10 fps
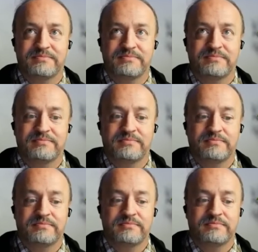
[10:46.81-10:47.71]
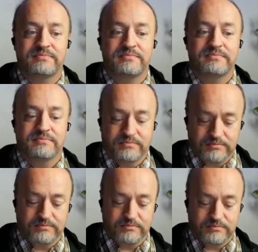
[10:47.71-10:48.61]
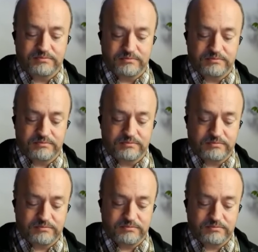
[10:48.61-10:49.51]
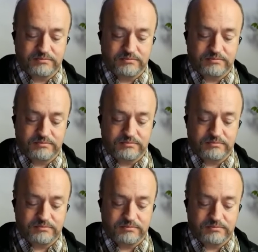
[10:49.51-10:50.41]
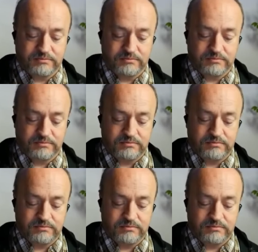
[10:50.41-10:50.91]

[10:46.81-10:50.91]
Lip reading: [no speech]